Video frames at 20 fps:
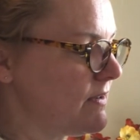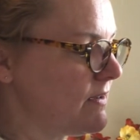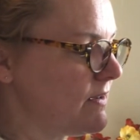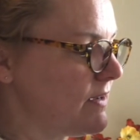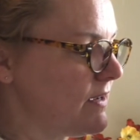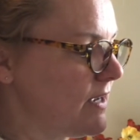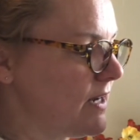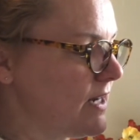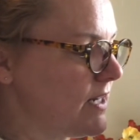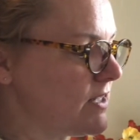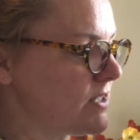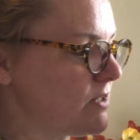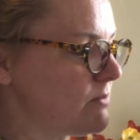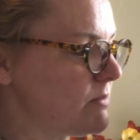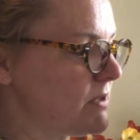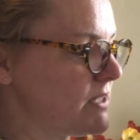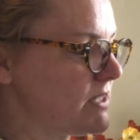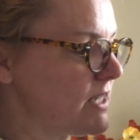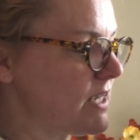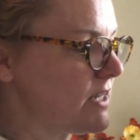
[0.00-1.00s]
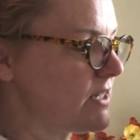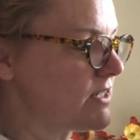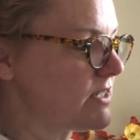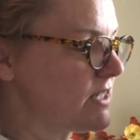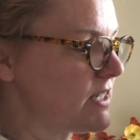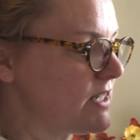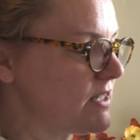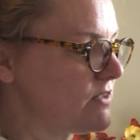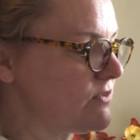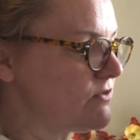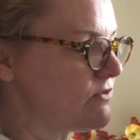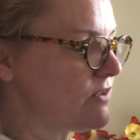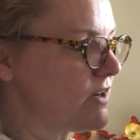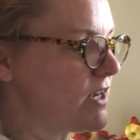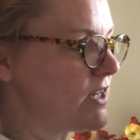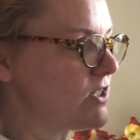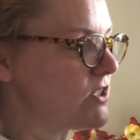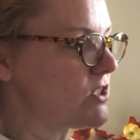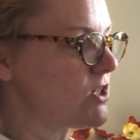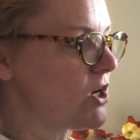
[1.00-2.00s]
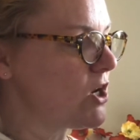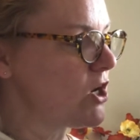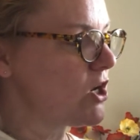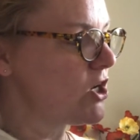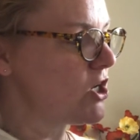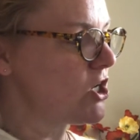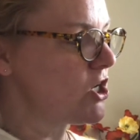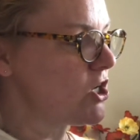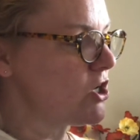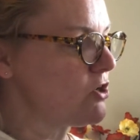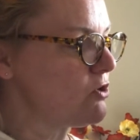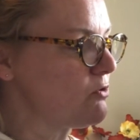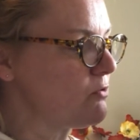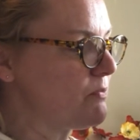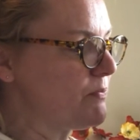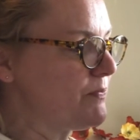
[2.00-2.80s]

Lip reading: And he's going to be saying it to his friend Hugh.